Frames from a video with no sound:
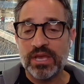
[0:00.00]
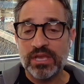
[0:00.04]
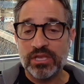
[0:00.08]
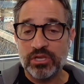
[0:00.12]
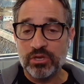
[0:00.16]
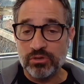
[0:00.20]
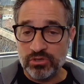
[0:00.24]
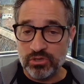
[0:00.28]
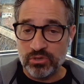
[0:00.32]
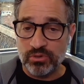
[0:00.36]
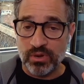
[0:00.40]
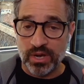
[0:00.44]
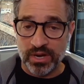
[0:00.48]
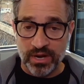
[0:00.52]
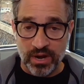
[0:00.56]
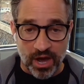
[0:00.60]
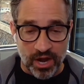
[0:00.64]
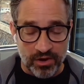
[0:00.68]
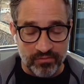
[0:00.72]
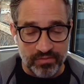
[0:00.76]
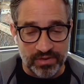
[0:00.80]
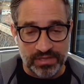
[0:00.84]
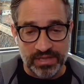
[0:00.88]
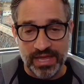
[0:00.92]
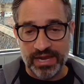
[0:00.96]
You do an
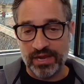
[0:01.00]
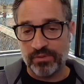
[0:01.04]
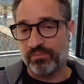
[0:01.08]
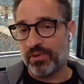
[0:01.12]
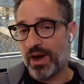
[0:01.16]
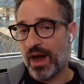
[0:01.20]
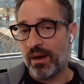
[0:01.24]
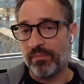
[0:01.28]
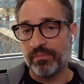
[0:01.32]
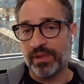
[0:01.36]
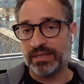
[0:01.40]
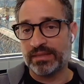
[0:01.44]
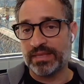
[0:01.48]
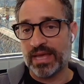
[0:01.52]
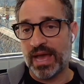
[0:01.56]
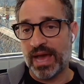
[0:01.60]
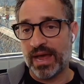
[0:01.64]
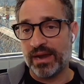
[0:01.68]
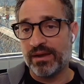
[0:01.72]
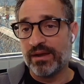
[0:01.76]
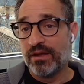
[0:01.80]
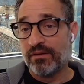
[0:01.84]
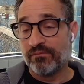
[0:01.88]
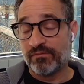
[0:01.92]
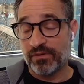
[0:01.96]
unrelated problem like that